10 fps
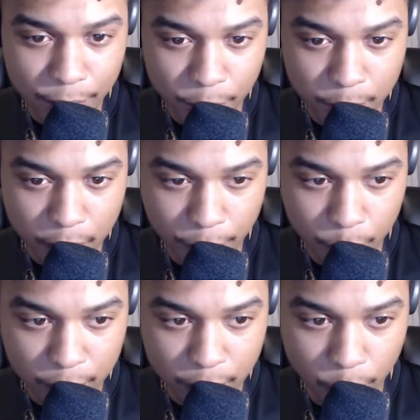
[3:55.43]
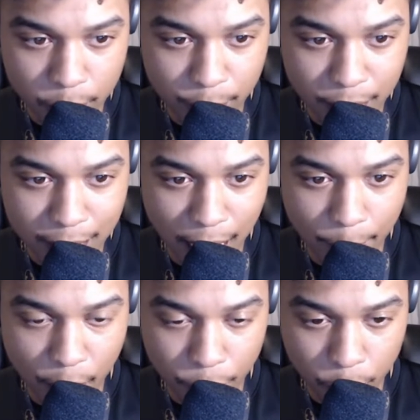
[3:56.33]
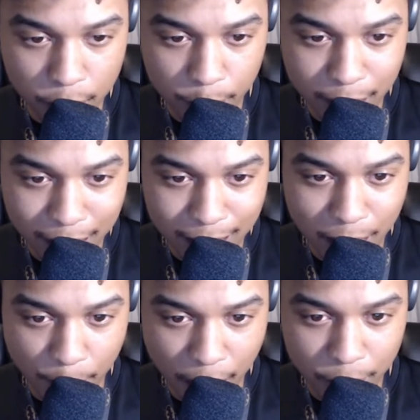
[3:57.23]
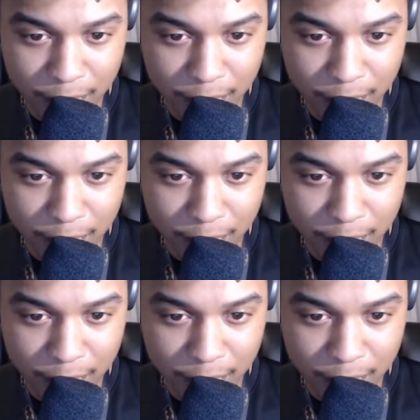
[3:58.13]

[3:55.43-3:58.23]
for himself in recent weeks because he came out forcibly against the bout,